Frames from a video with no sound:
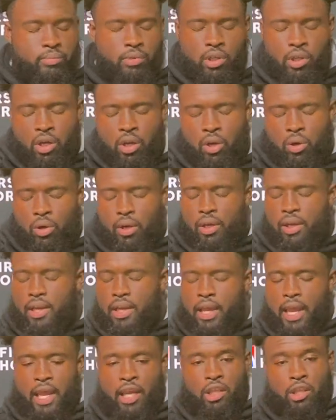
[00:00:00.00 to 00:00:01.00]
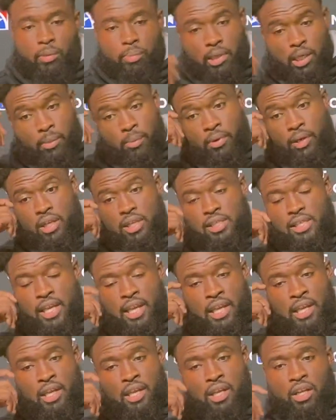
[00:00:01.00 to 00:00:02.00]
You know, Caleb keeping
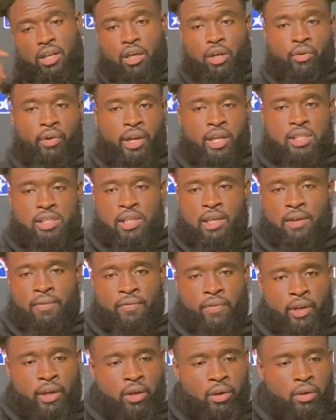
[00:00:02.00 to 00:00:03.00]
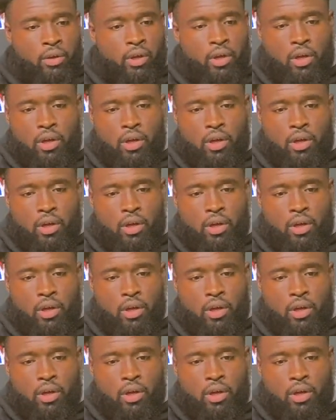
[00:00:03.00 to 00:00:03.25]
contained, getting a great TFL.